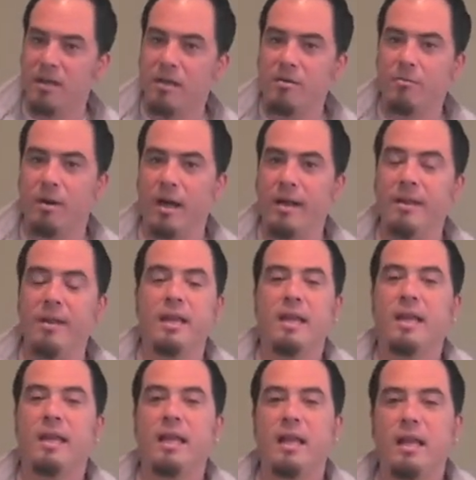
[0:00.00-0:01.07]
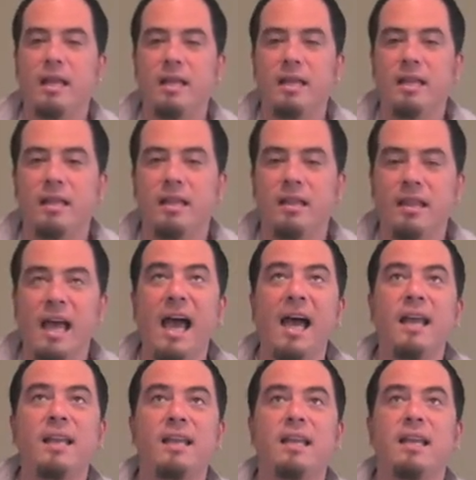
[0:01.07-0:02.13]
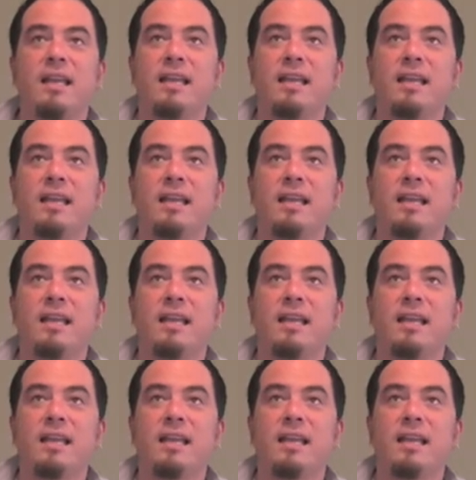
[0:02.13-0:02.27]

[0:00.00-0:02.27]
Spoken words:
right? That